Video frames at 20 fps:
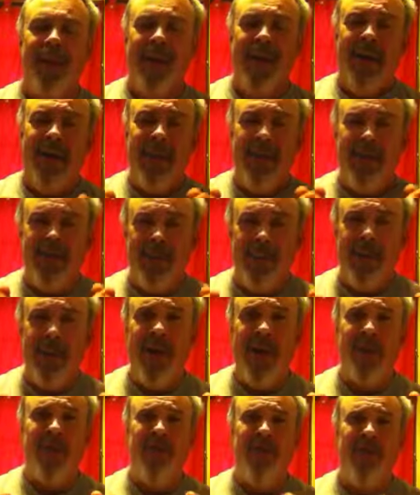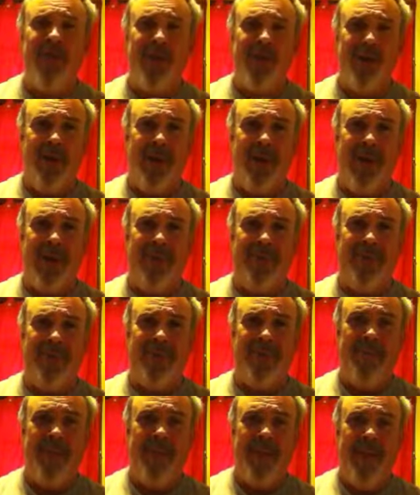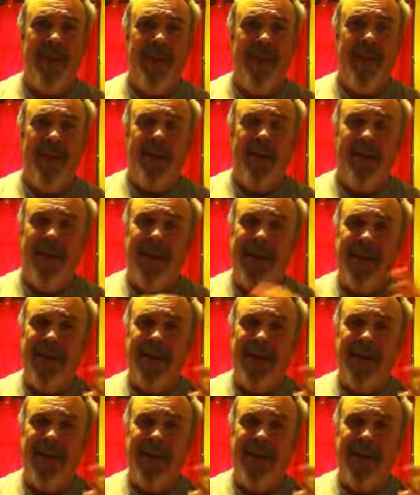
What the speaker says: And he has plans for your life. God